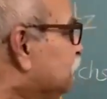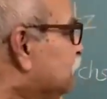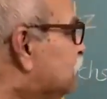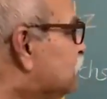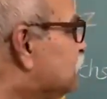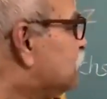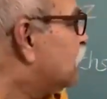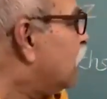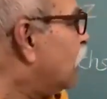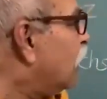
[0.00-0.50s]

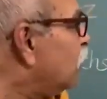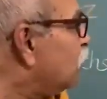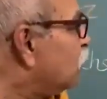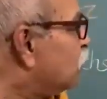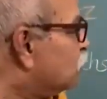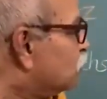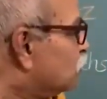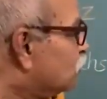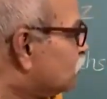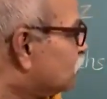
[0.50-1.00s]

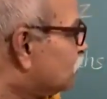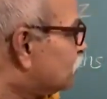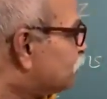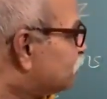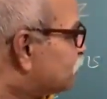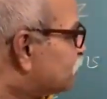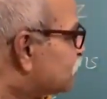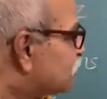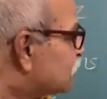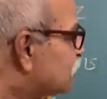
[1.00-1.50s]
Now
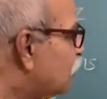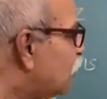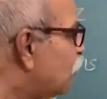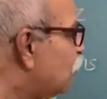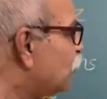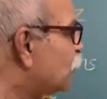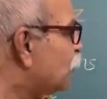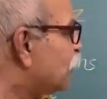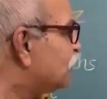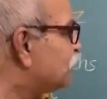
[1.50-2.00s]

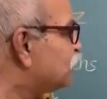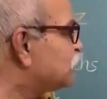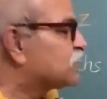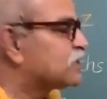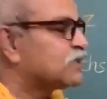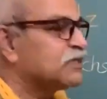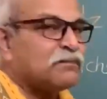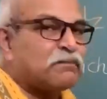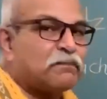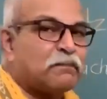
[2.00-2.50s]

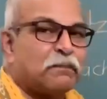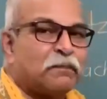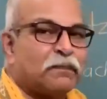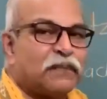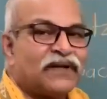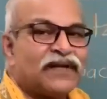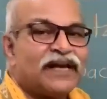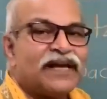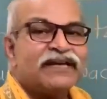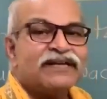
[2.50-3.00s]
comes the
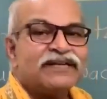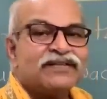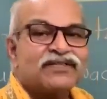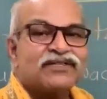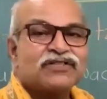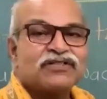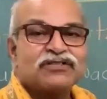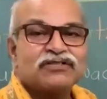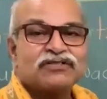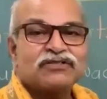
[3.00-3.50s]

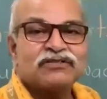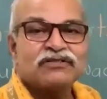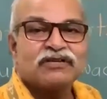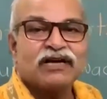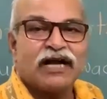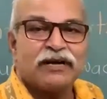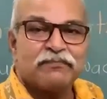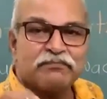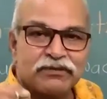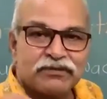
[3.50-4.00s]
Planck's
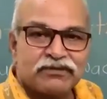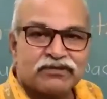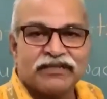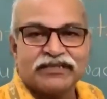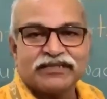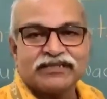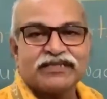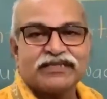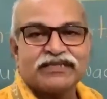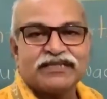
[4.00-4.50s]

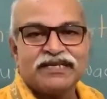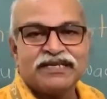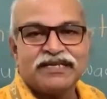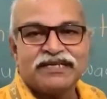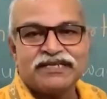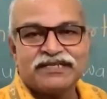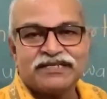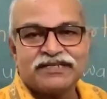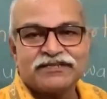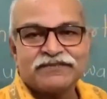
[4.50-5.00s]

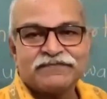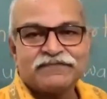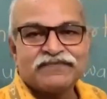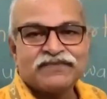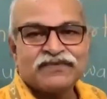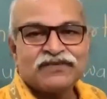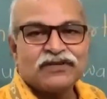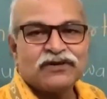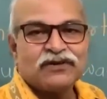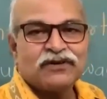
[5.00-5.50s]
hypothesis
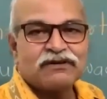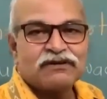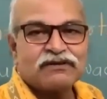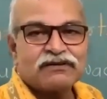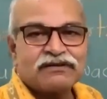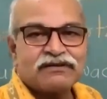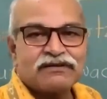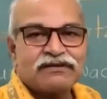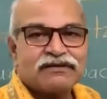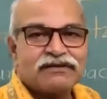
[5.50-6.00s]

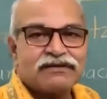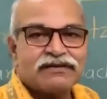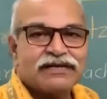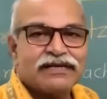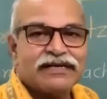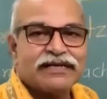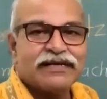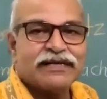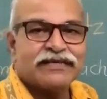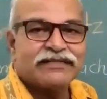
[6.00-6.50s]
or
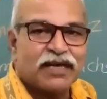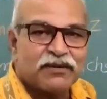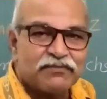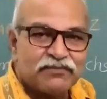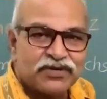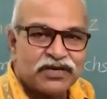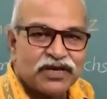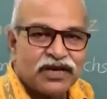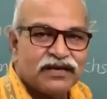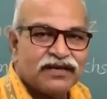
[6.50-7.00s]

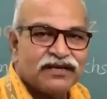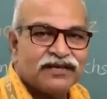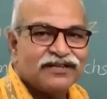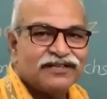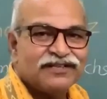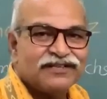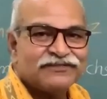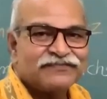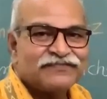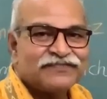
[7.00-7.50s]

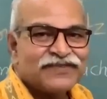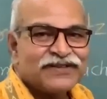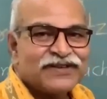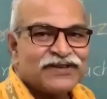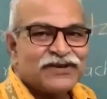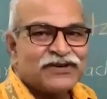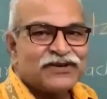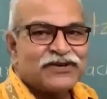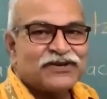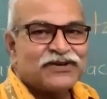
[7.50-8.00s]

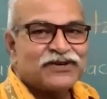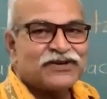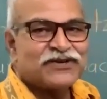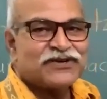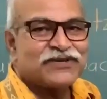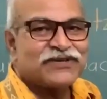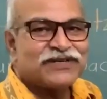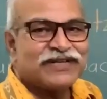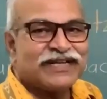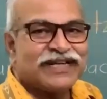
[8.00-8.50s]
assumption
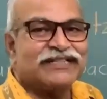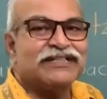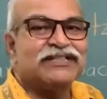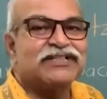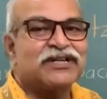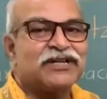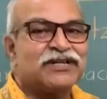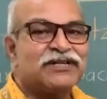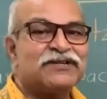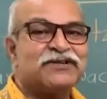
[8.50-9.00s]
or
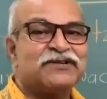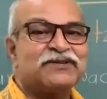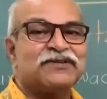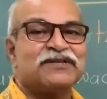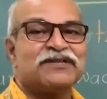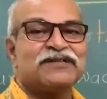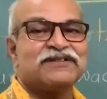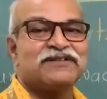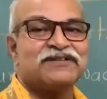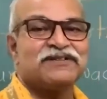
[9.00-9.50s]
addition to
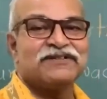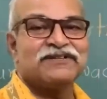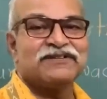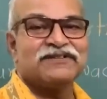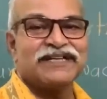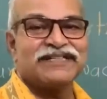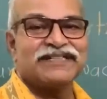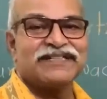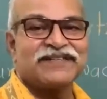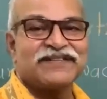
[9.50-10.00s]

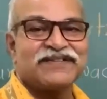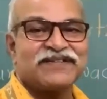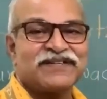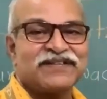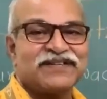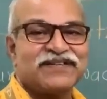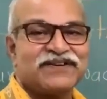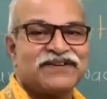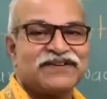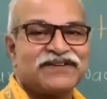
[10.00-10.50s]
the
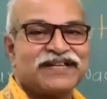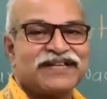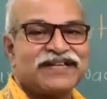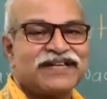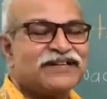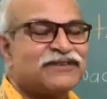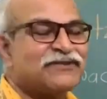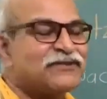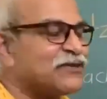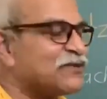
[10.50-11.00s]
existing
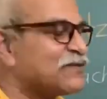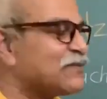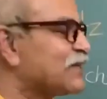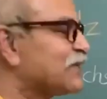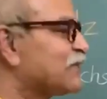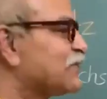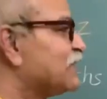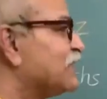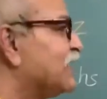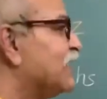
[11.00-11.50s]
theory, whatever
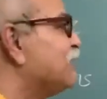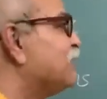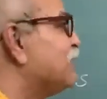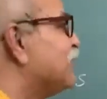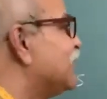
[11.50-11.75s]
you name